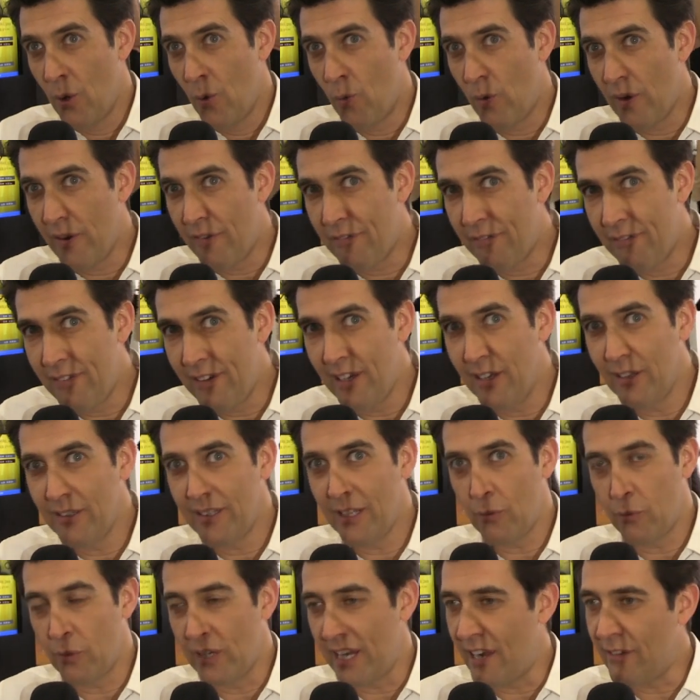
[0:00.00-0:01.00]
we feel
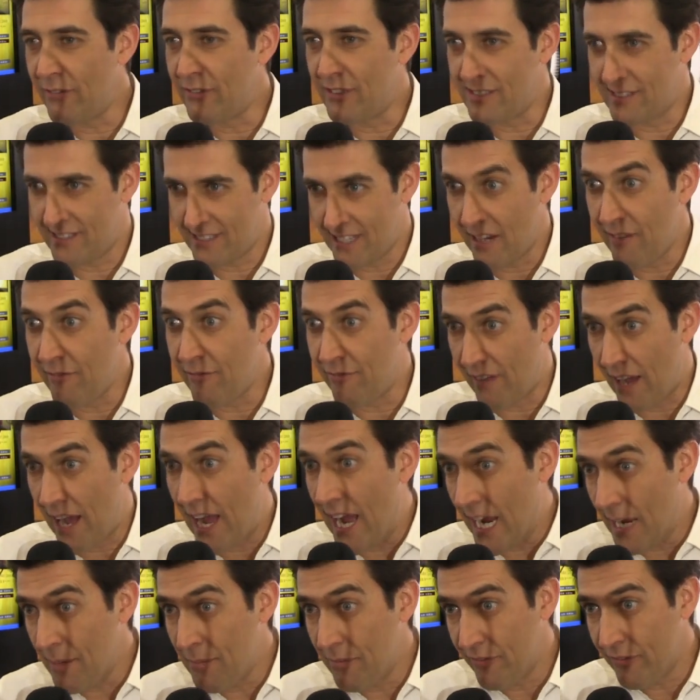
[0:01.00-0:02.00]
that we have the same
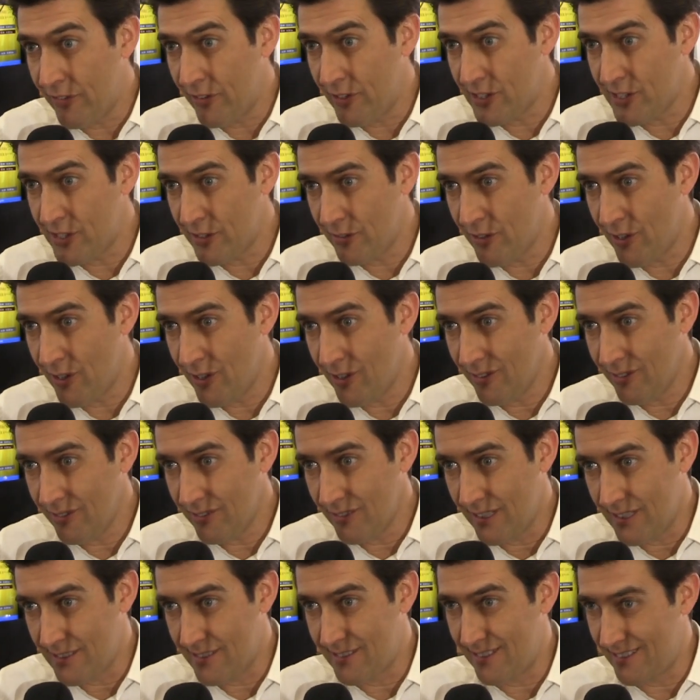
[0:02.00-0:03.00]
vibe, first of all.
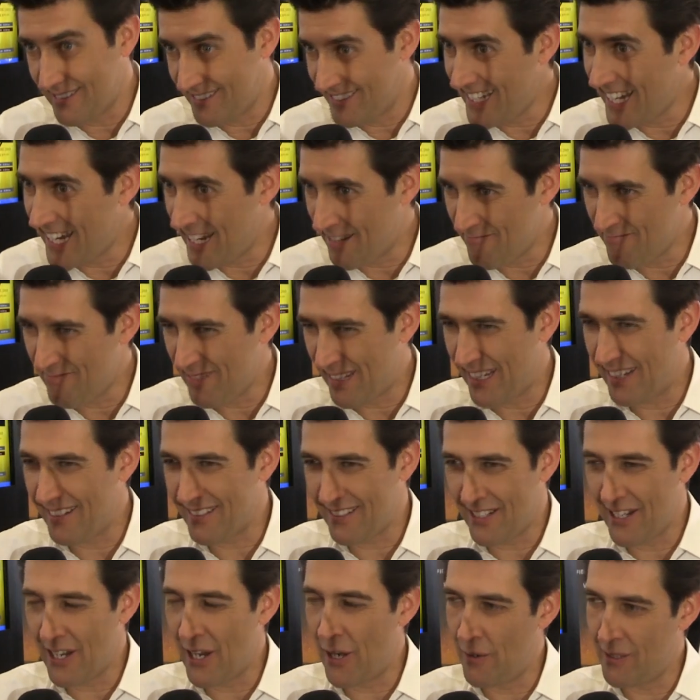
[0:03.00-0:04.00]
It's the same,
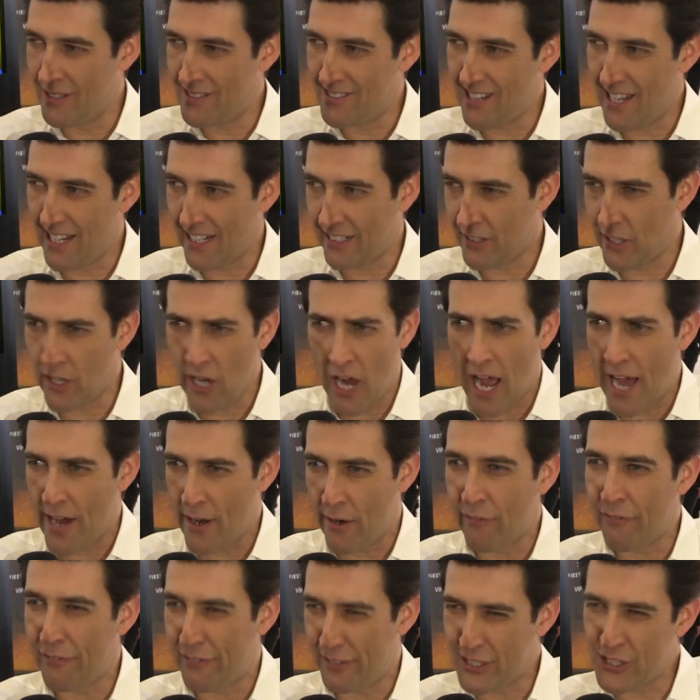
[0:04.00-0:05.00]
it's like an
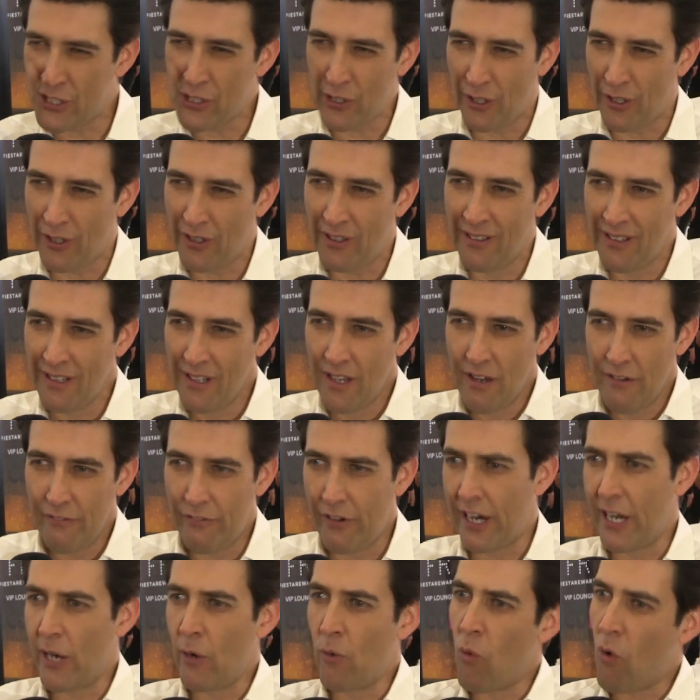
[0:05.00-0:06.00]
unofficial,
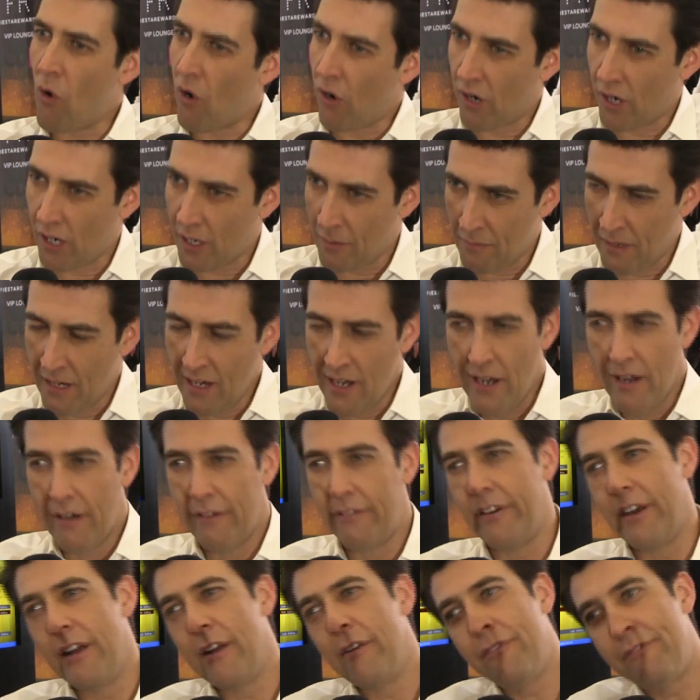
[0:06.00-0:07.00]
very warm,
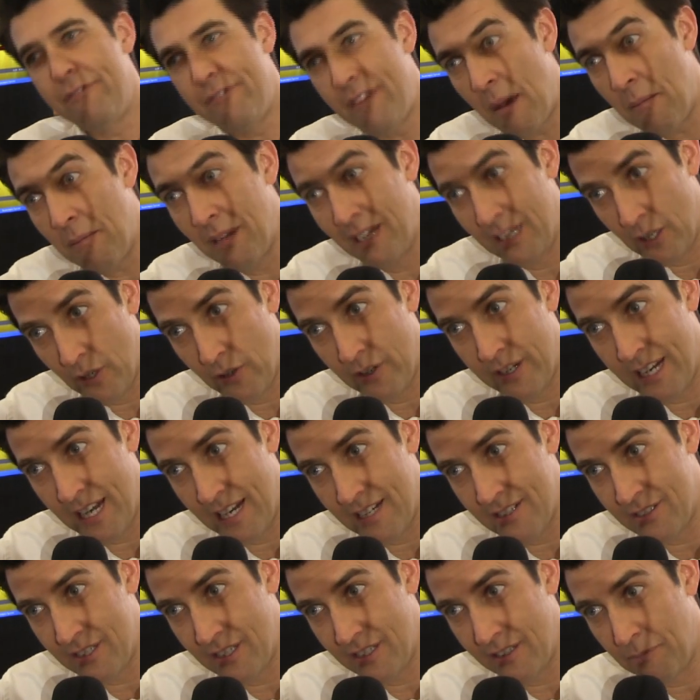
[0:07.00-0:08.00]
very family
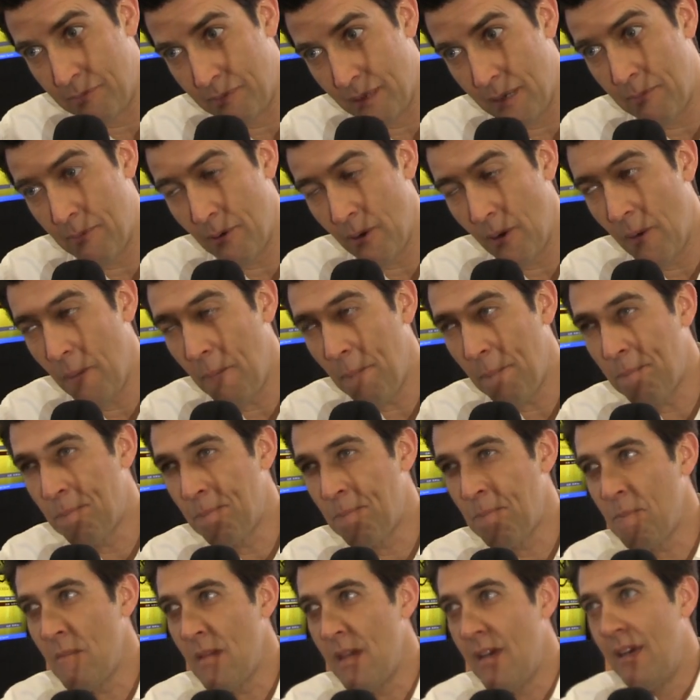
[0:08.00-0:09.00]
oriented people.
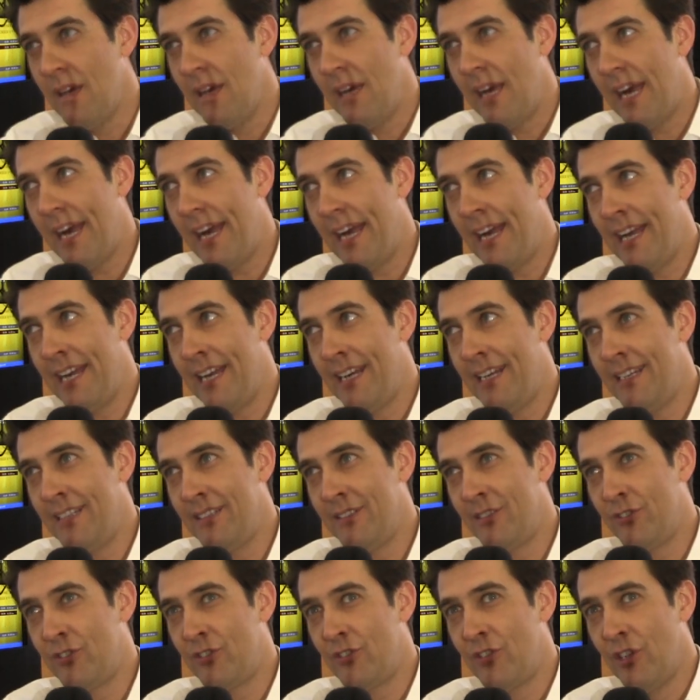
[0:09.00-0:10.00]

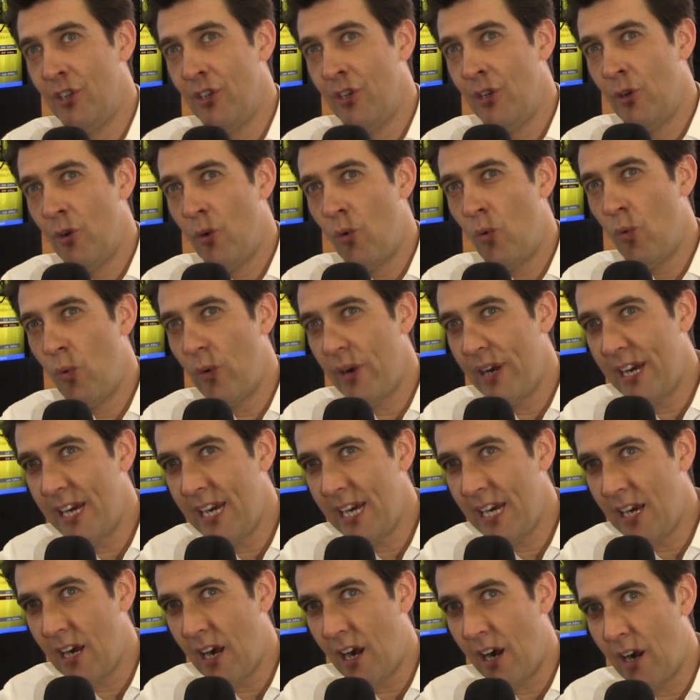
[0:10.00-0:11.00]
And
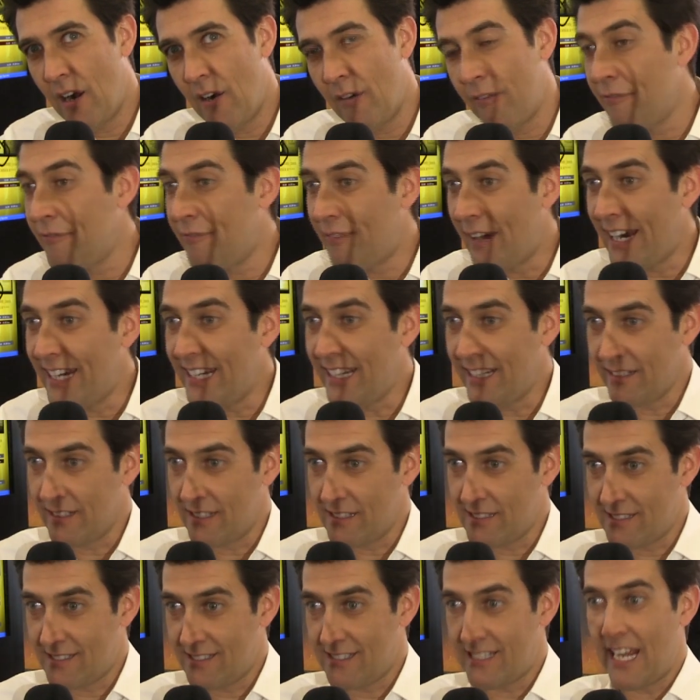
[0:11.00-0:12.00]
we are fighting
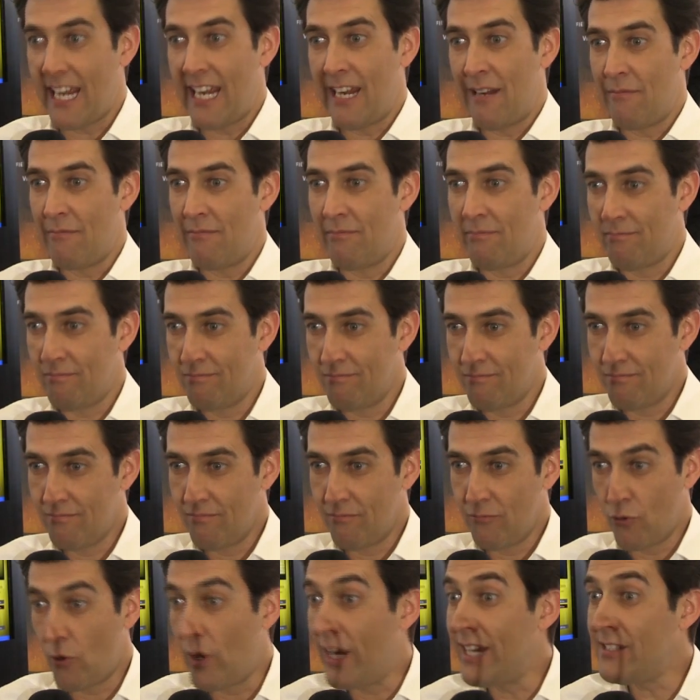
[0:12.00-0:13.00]
the same
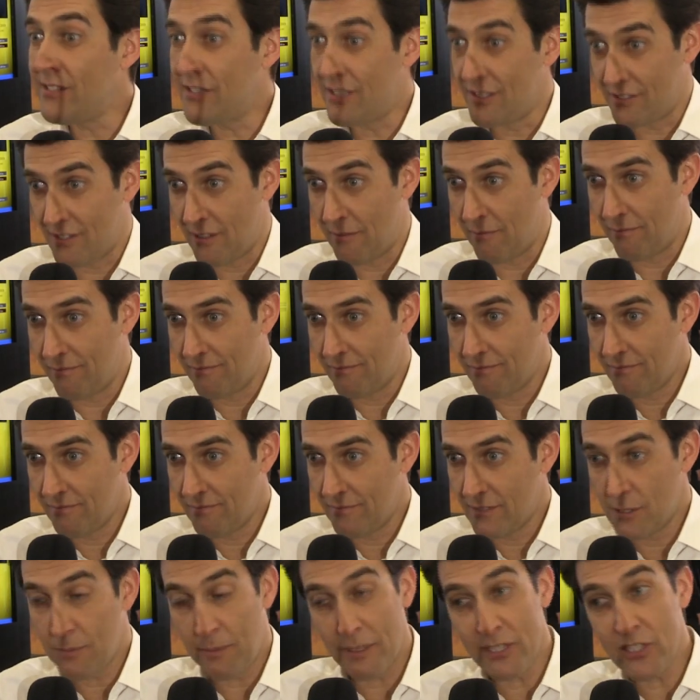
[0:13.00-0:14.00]
racism,
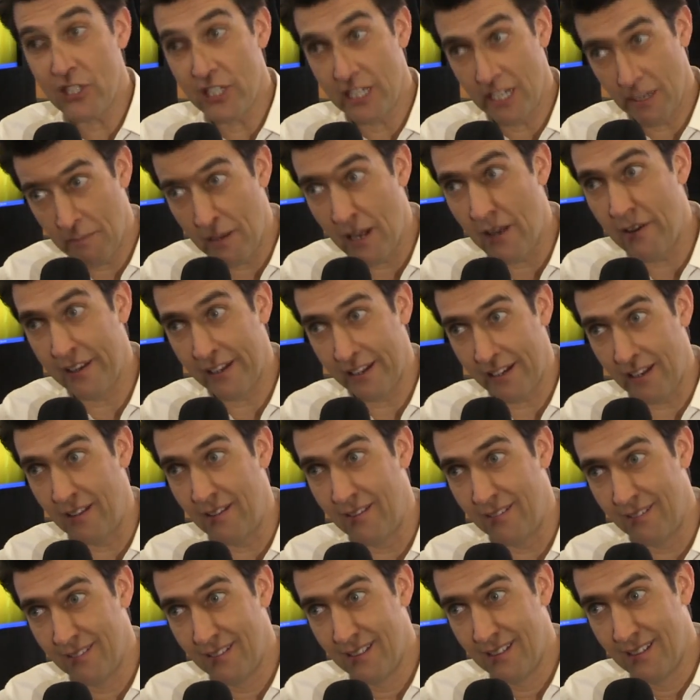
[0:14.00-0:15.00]
especially in America.